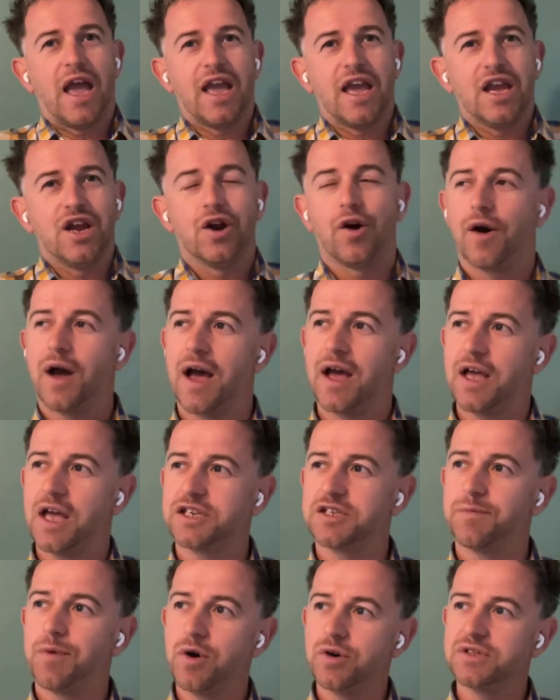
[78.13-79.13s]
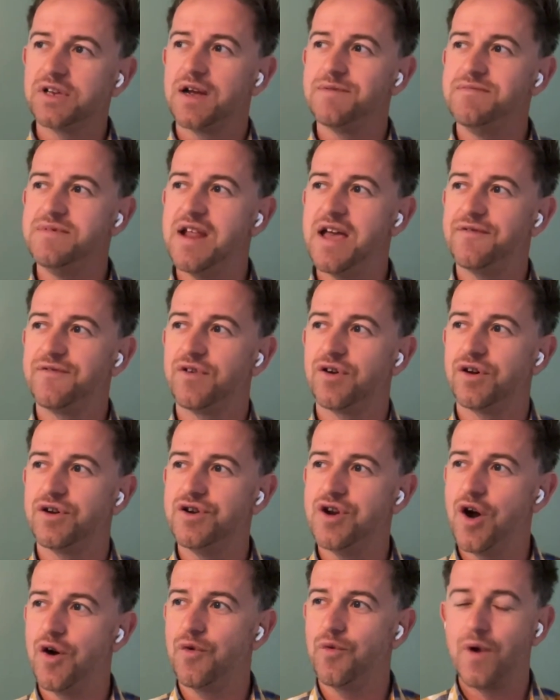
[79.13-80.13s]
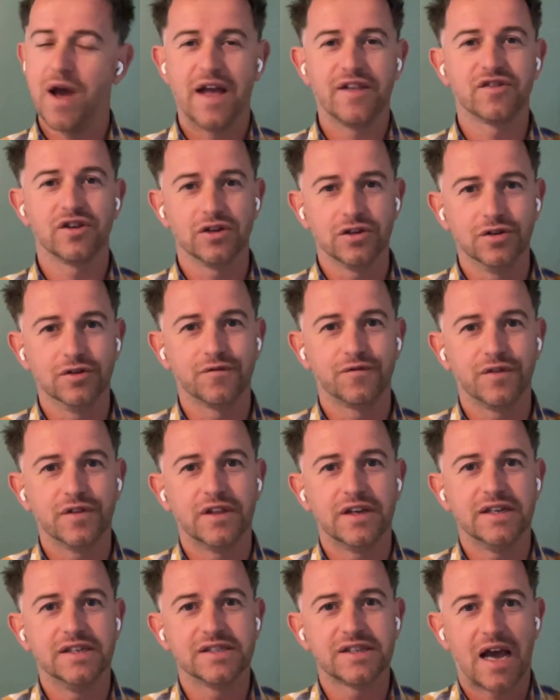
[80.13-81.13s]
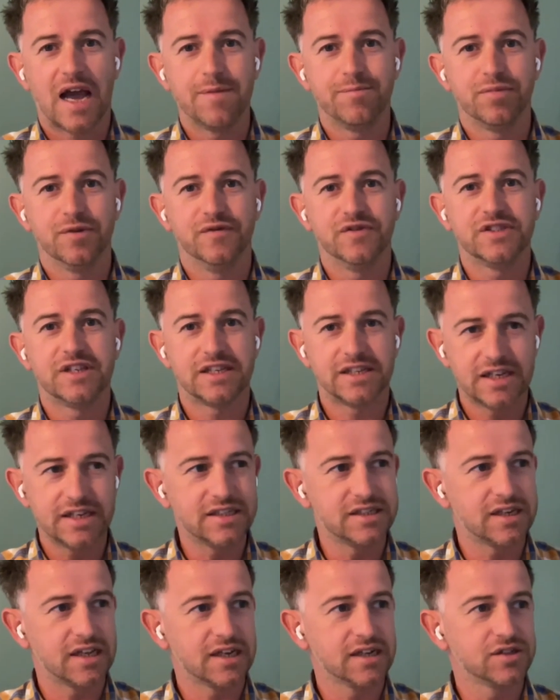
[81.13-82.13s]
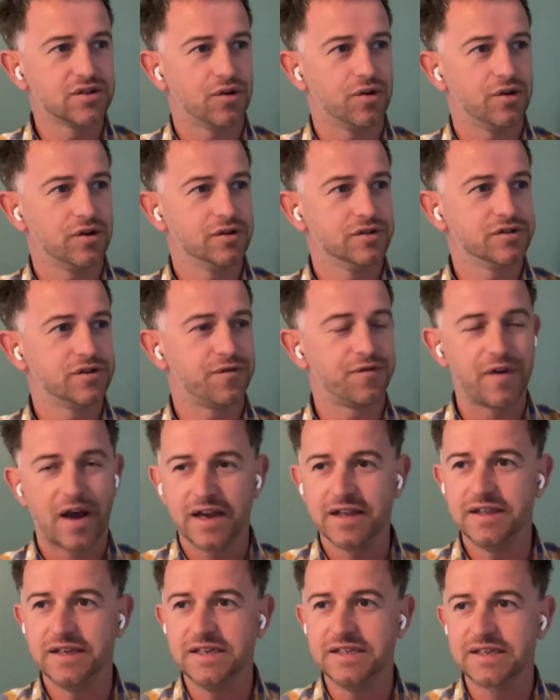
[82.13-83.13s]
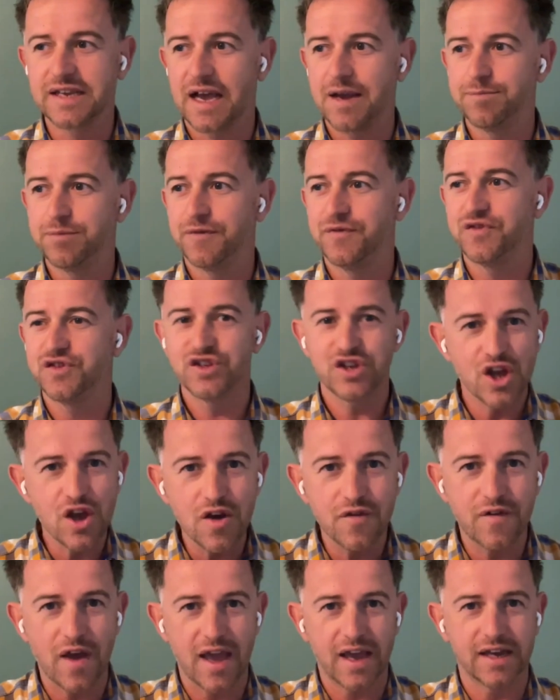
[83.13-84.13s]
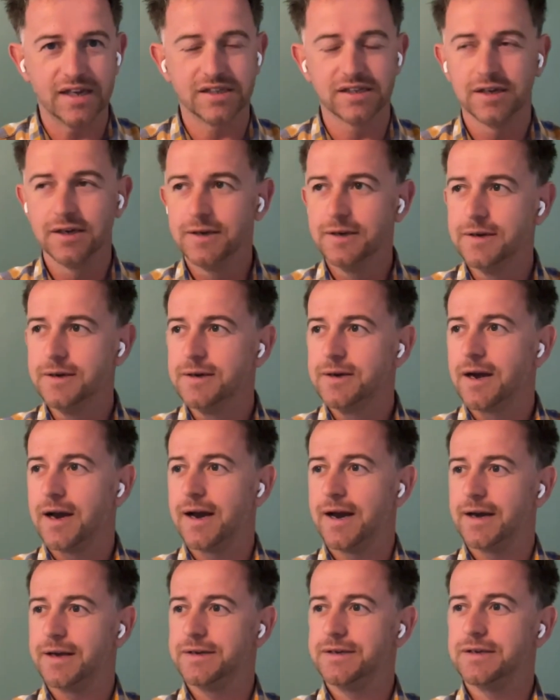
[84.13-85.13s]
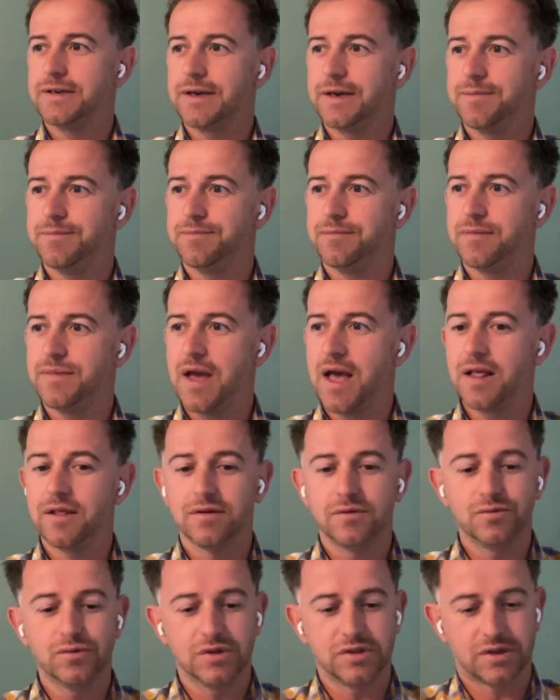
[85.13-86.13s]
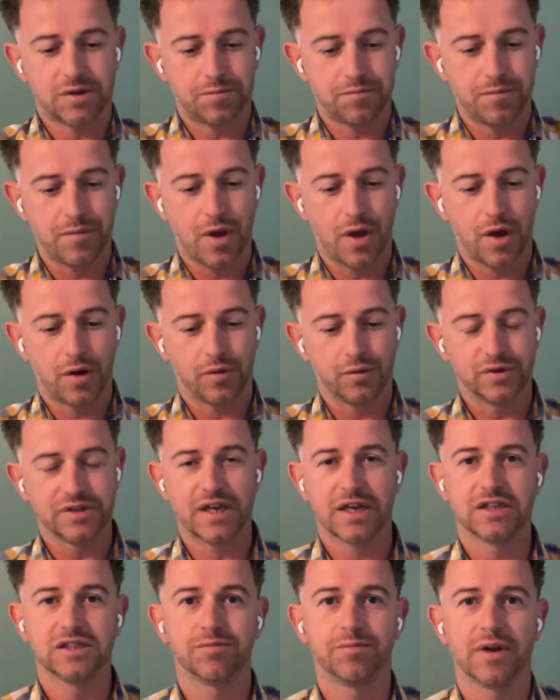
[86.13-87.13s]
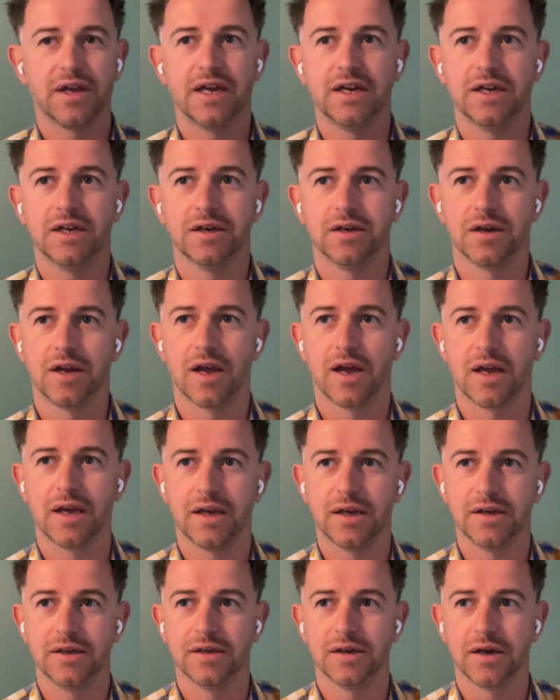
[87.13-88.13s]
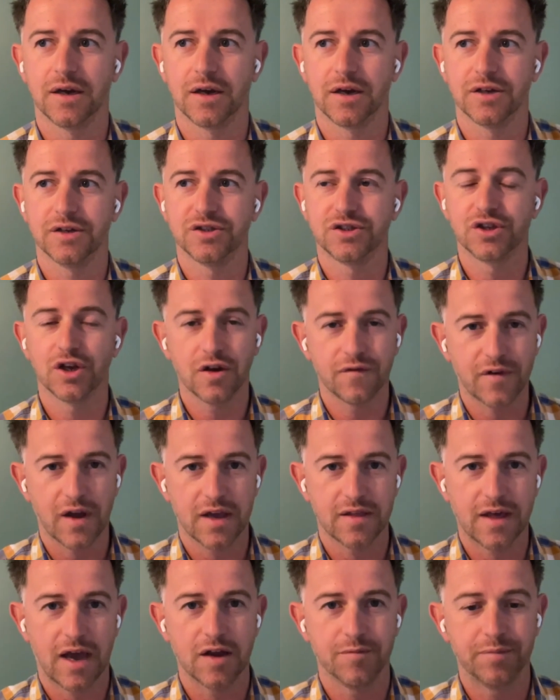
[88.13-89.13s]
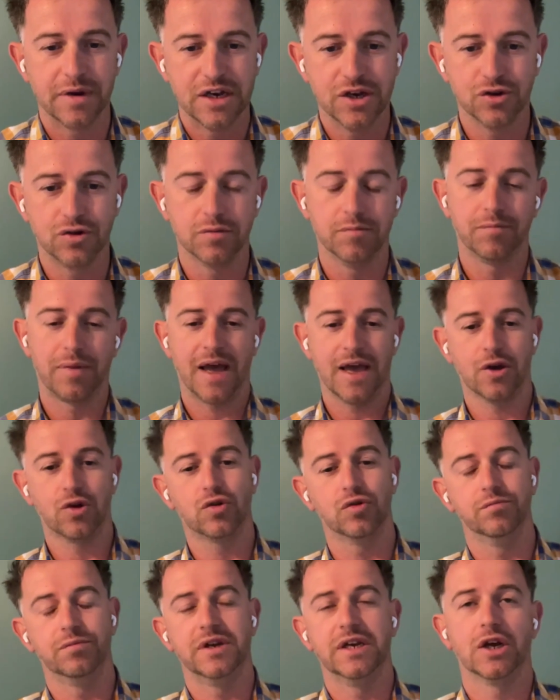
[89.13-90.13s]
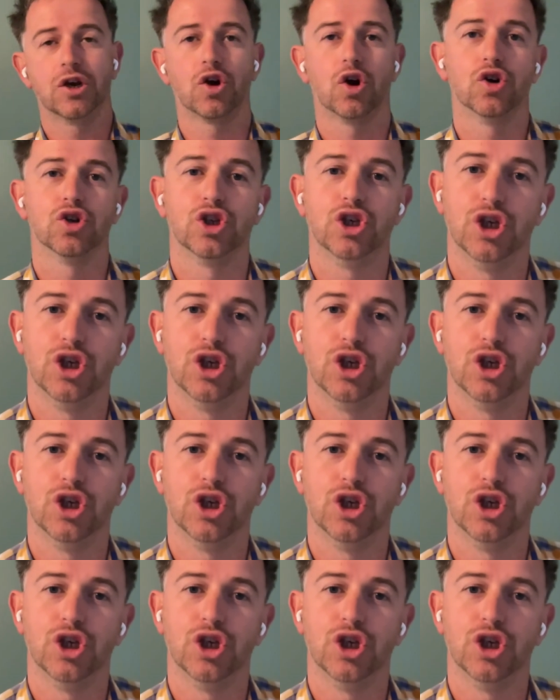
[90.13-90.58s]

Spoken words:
I suppose I never know where to look for these type of statistics or to find these type of surveys. And Ellen was explaining a survey that had been done by a company called